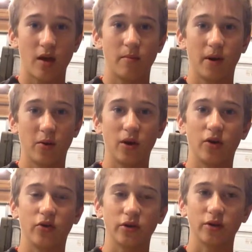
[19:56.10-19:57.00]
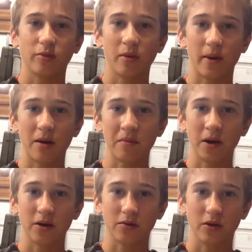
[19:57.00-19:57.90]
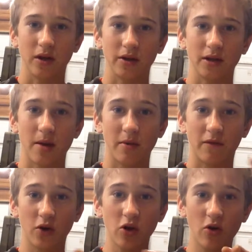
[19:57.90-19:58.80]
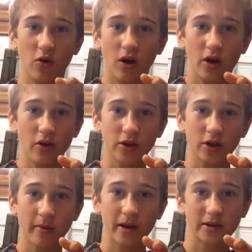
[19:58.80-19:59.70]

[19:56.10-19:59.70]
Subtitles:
By the way, it only took me about a minute to realize that, but for you, it only took about a